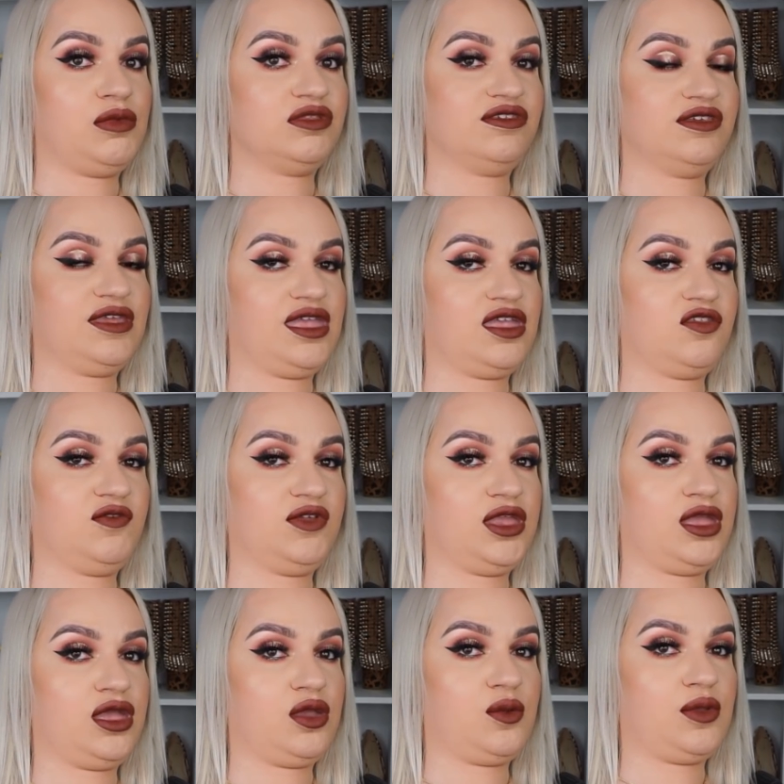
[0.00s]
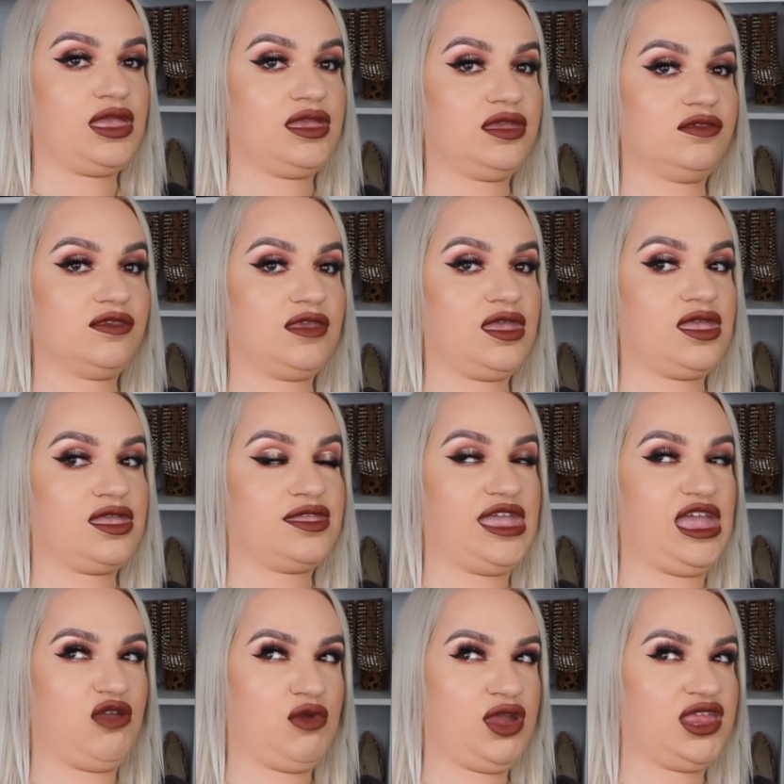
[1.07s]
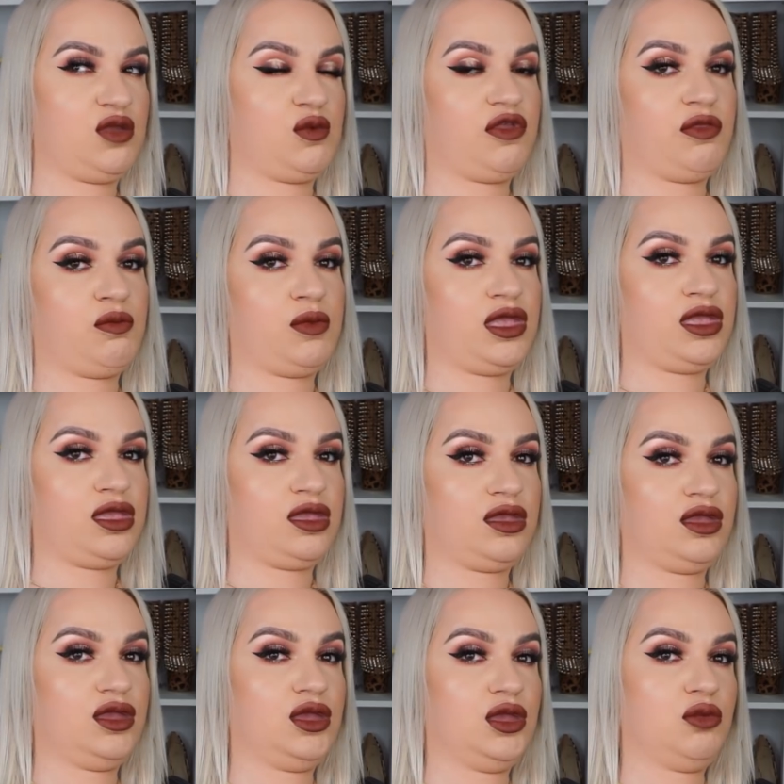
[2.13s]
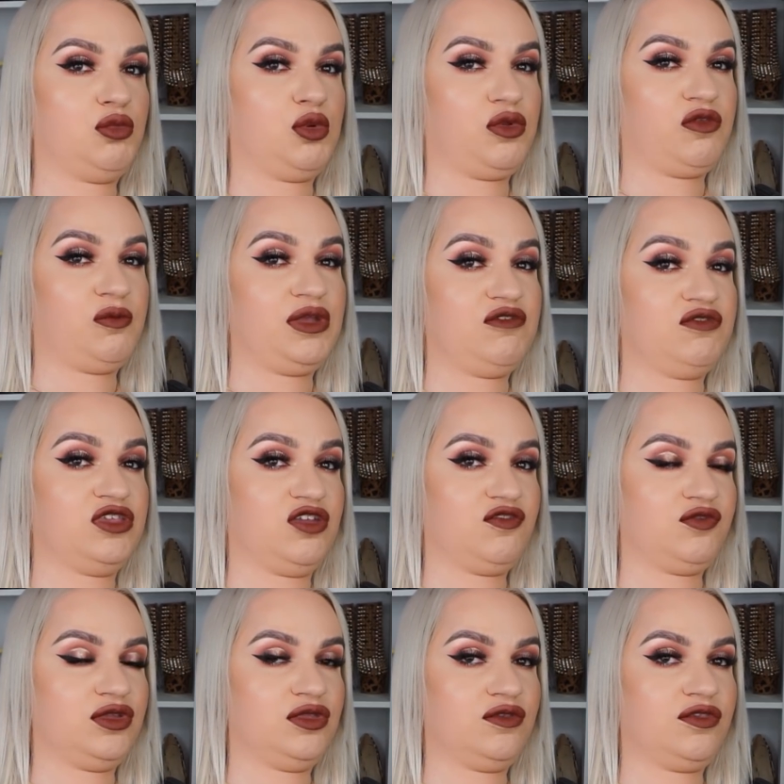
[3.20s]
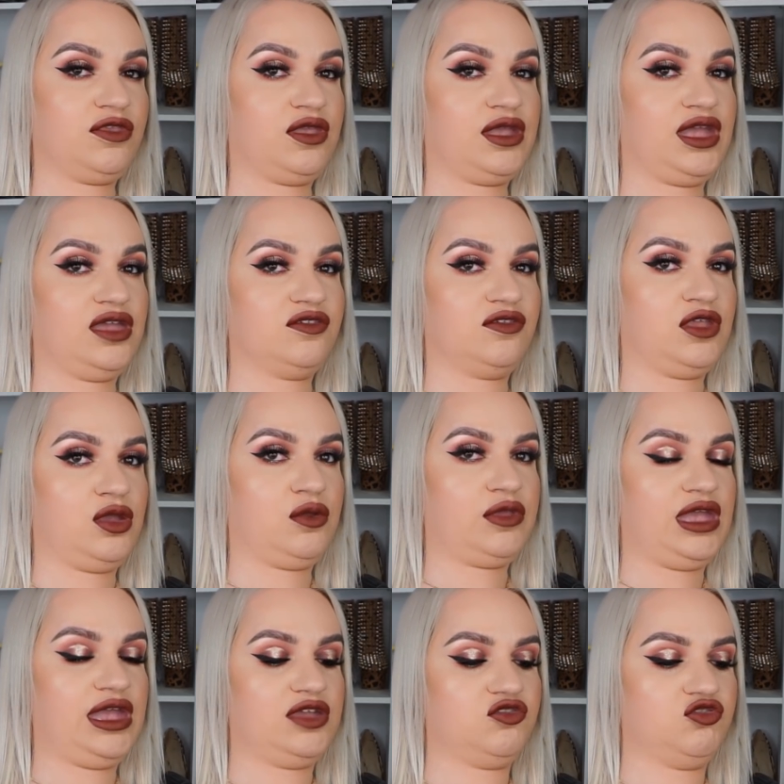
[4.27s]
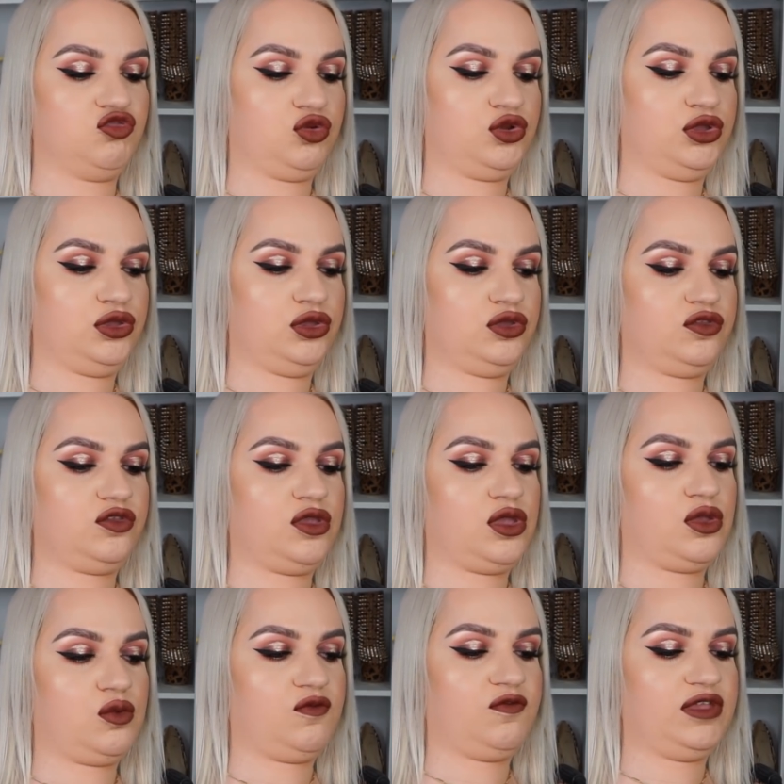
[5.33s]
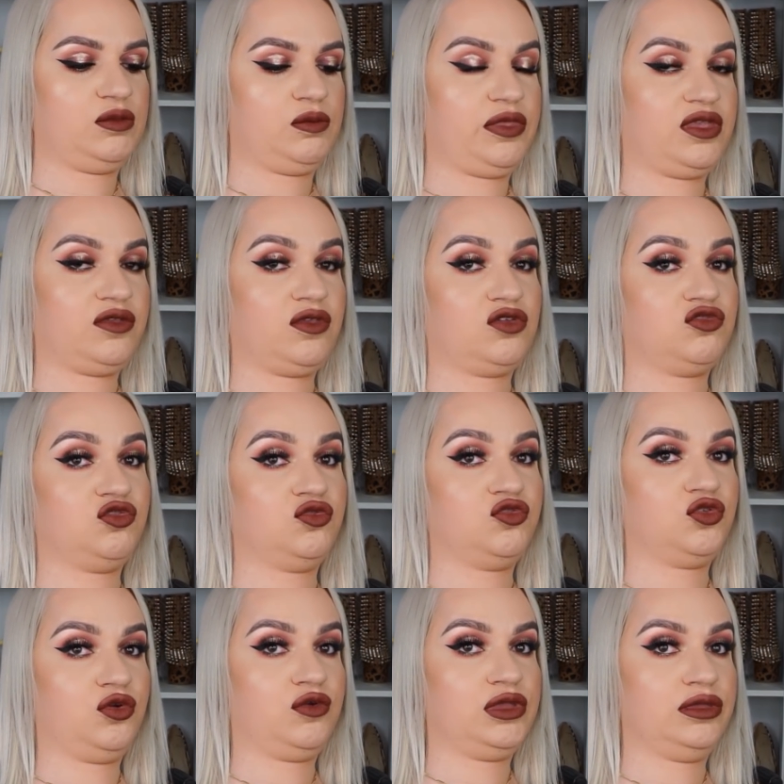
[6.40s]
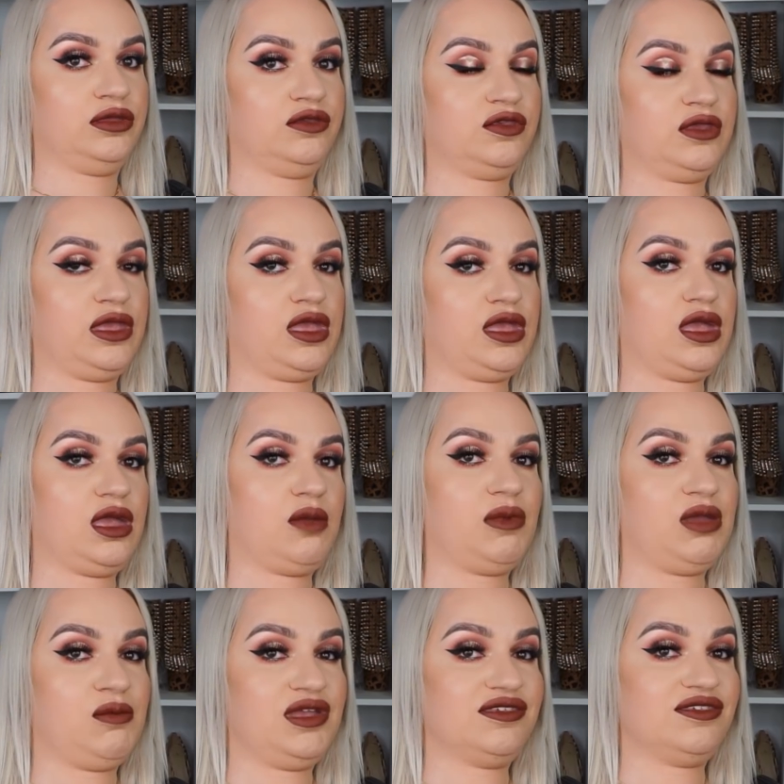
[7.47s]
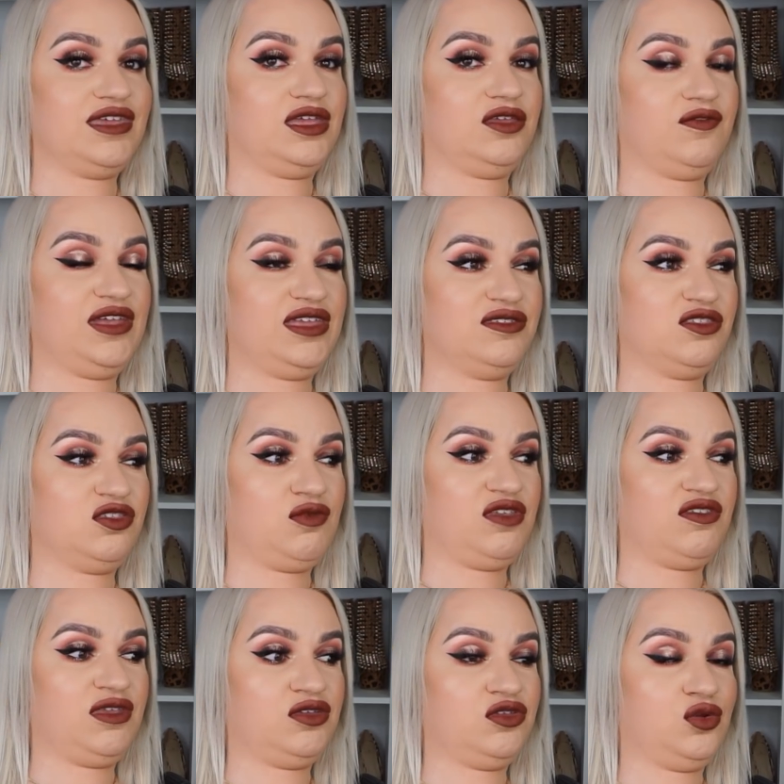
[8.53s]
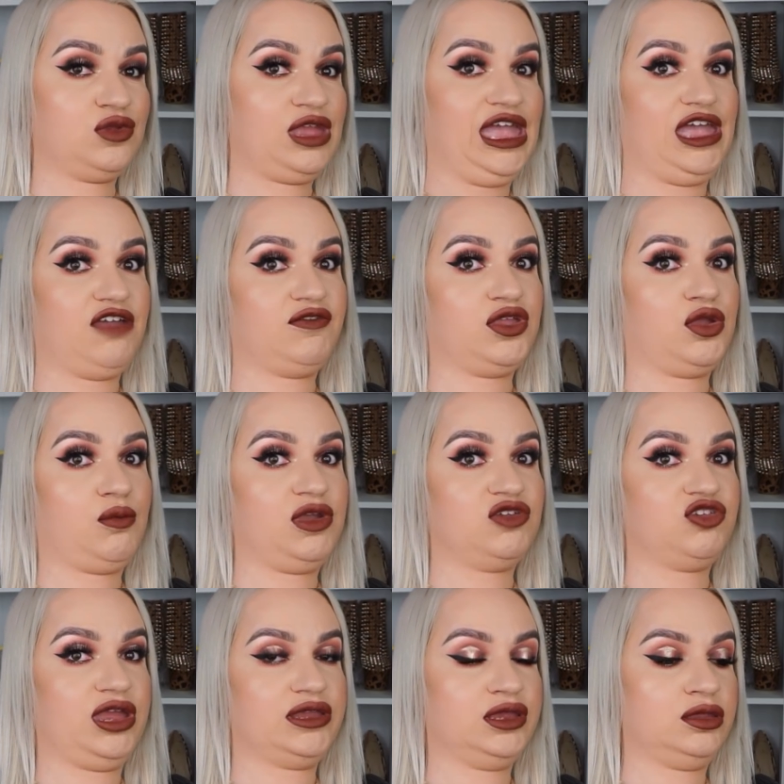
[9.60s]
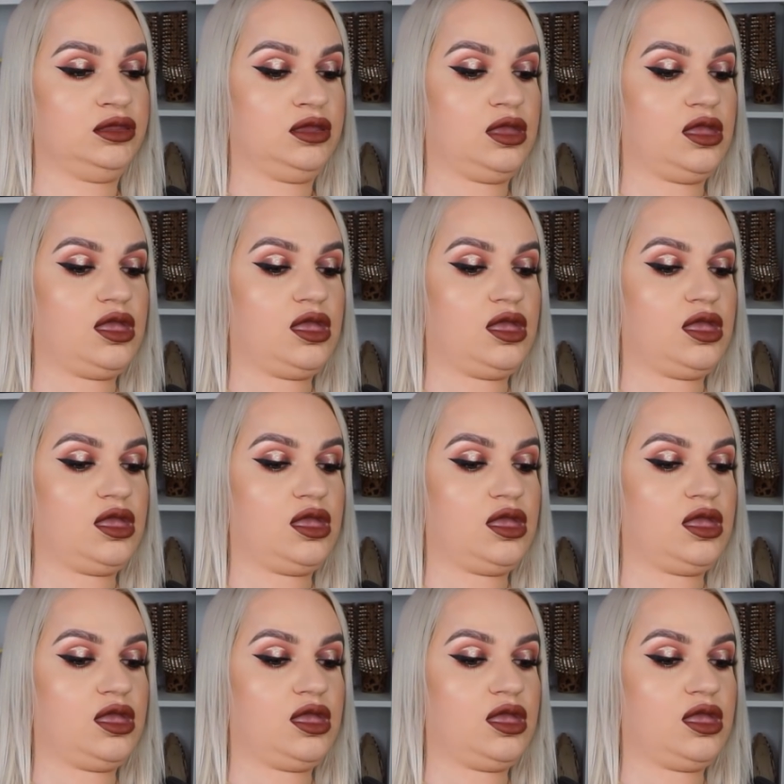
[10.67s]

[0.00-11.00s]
Today's video is a get ready with me, but with a bit of a difference. You guys know that I struggle to film things like tutorials by myself, hence the reason I don't have any on my channel.